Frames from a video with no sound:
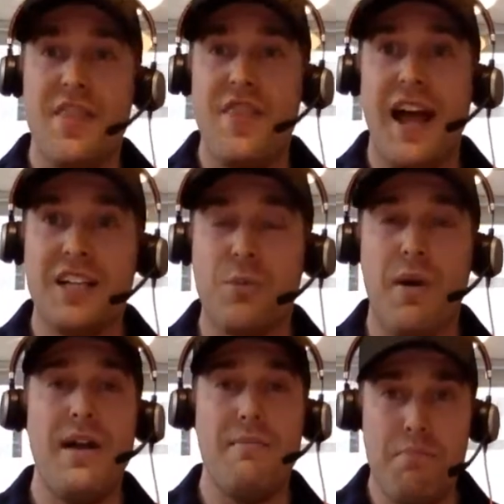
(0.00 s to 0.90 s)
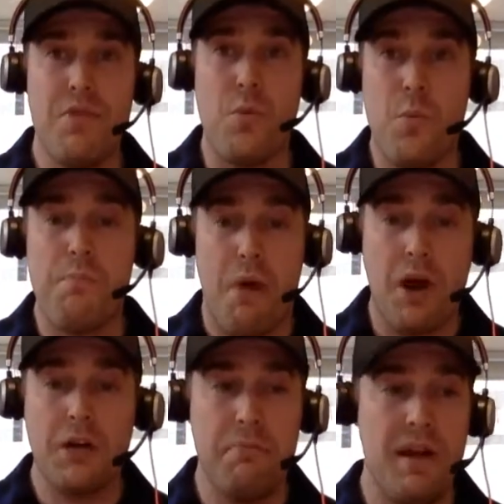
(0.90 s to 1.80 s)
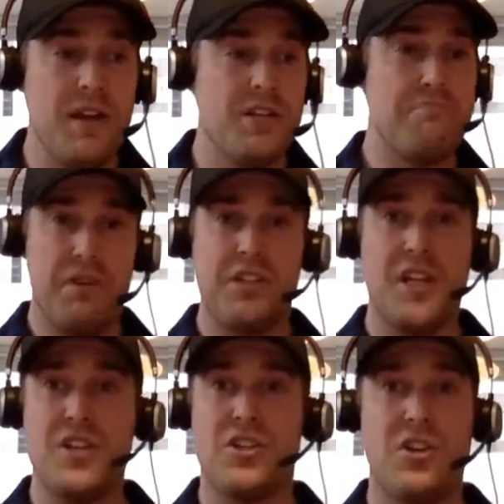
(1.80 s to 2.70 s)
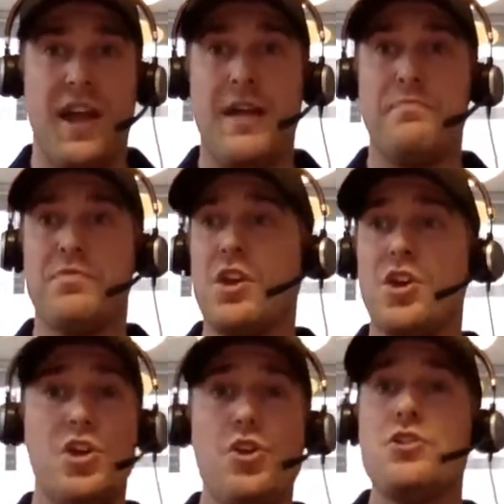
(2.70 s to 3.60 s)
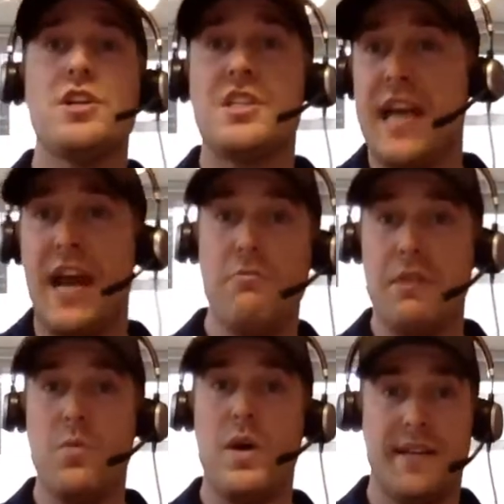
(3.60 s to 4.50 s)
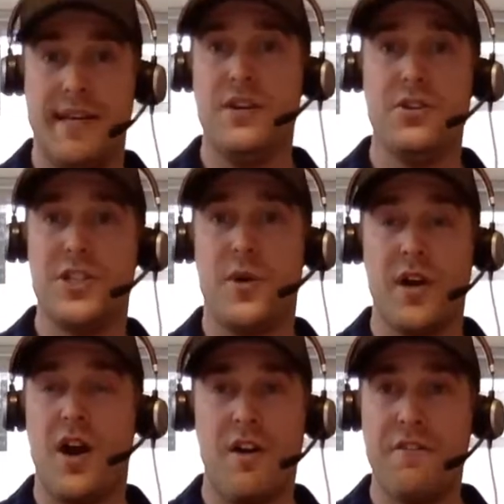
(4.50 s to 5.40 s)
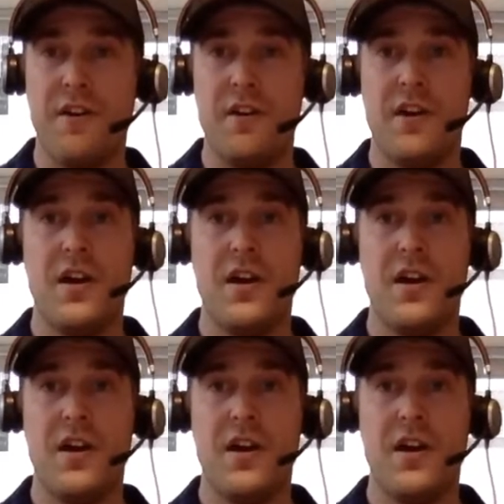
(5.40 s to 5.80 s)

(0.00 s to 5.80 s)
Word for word: That's why the Parkbench built it so that you just tell me what deals you want to offer.